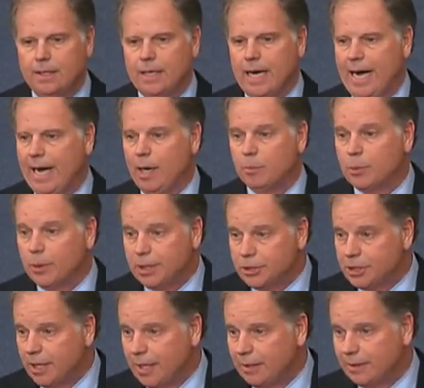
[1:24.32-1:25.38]
I
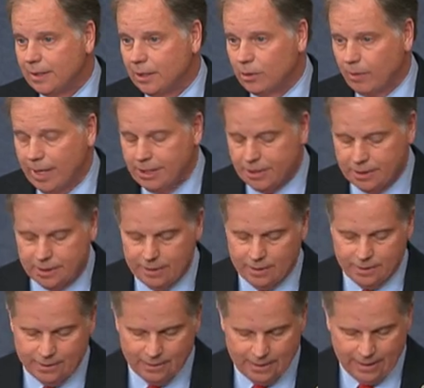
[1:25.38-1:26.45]
appreciate their
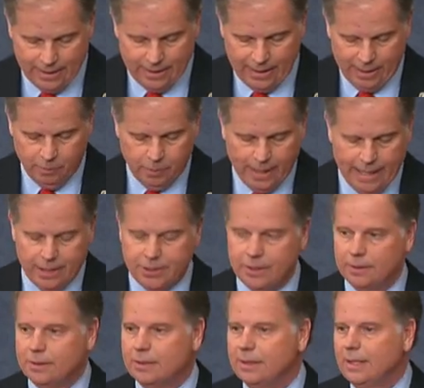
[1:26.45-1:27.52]
graciousness and
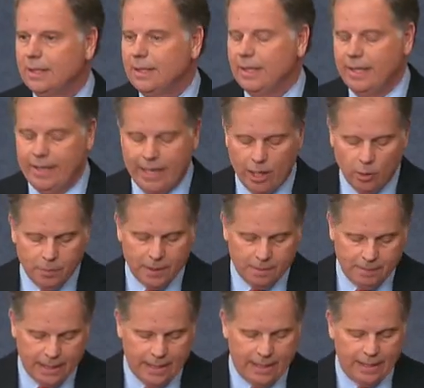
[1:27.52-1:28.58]
patience in helping
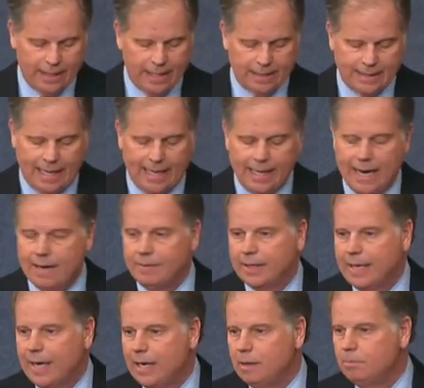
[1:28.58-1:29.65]
me as I
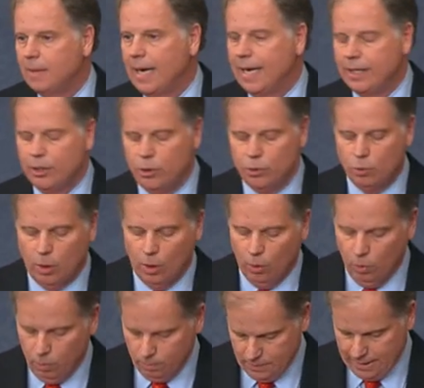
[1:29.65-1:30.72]
navigate my new
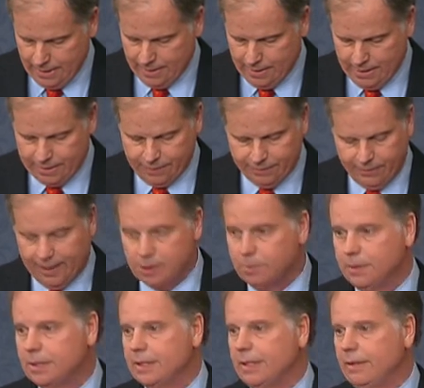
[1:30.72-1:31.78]
role as a
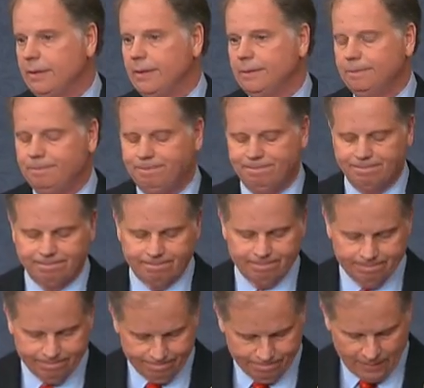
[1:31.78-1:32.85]
freshman senator.
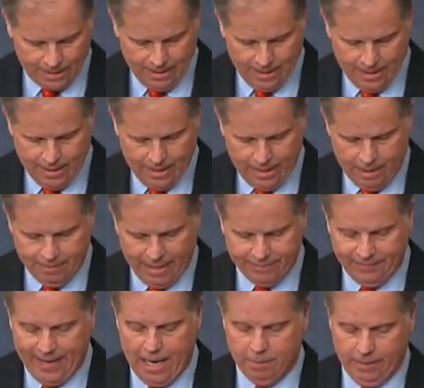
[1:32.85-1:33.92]
And my
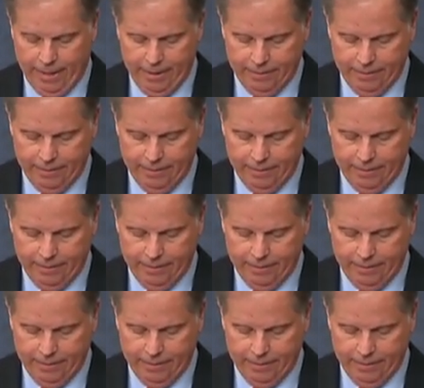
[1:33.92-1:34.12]
family.